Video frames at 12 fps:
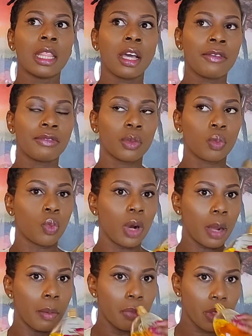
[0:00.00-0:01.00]
love the
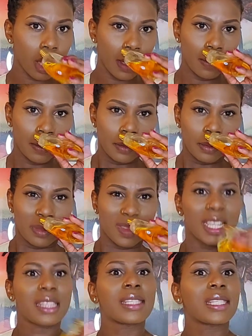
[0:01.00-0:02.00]
warmth
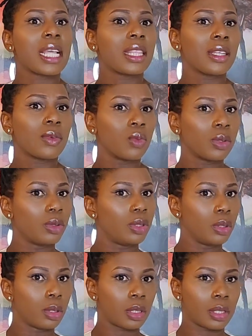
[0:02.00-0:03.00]
that the sandalwood
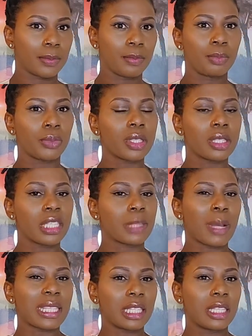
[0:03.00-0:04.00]
notes brought to this
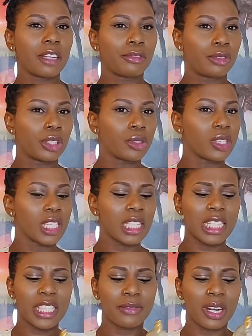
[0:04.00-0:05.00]
particular fragrance.
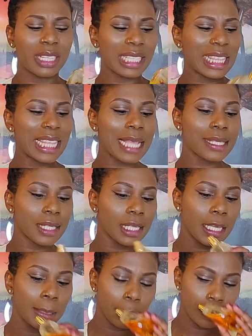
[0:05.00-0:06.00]
It's very
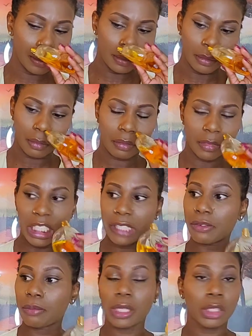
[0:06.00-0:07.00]
classy,
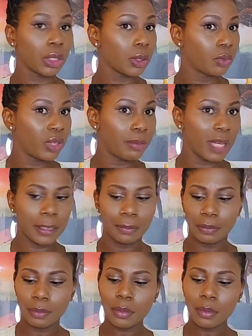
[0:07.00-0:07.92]
it's for mature women.